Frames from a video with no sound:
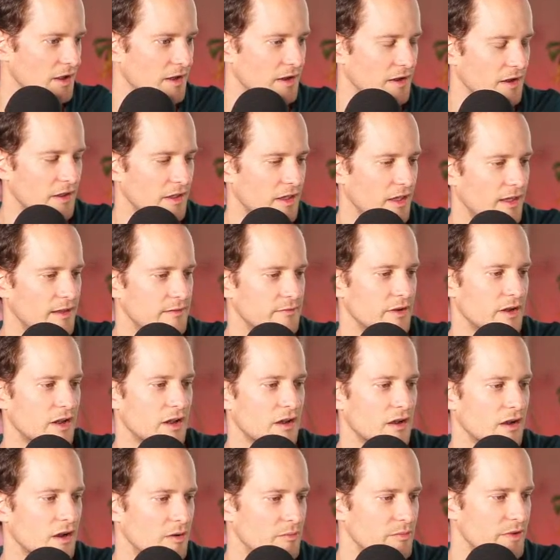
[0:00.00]
And then we
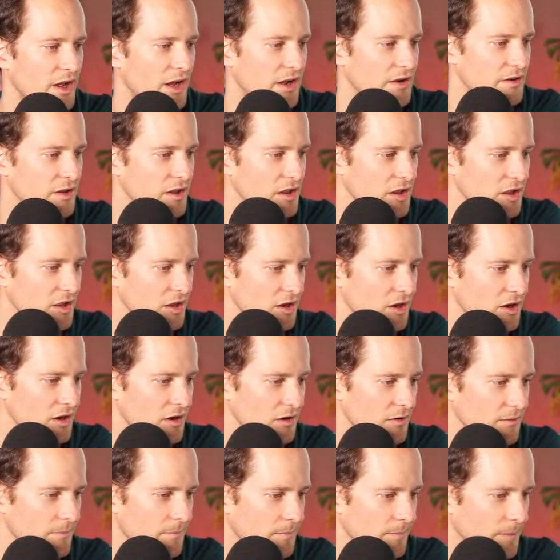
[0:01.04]
could come down
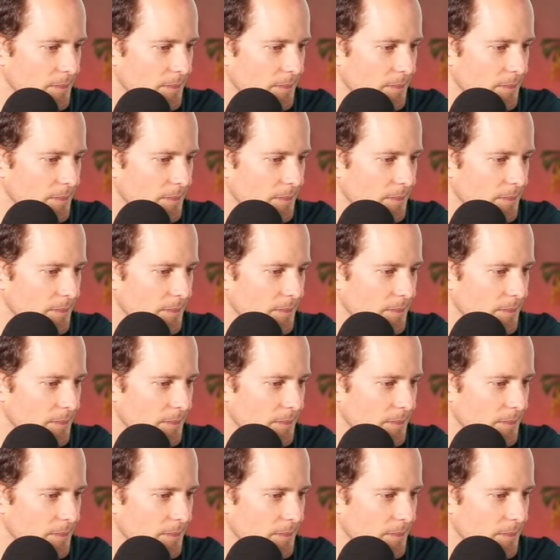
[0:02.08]
here